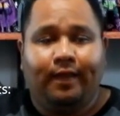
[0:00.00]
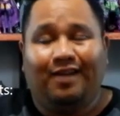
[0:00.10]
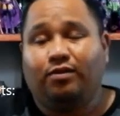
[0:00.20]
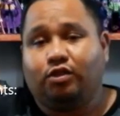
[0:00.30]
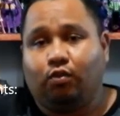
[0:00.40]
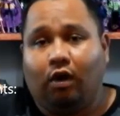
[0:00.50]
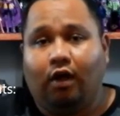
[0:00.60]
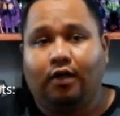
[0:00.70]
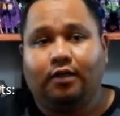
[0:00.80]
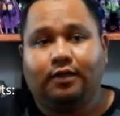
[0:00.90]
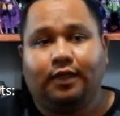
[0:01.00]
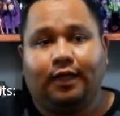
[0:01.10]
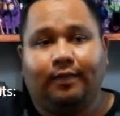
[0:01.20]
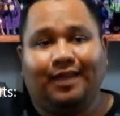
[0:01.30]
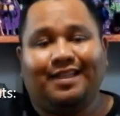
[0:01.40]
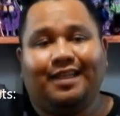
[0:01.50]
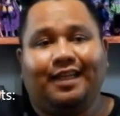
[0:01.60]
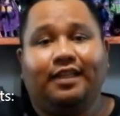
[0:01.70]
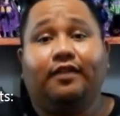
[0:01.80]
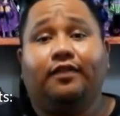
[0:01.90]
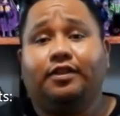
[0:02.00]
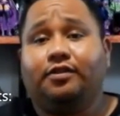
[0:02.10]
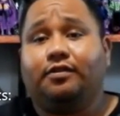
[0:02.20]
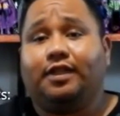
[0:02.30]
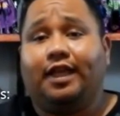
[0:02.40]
I was wrong. They did individual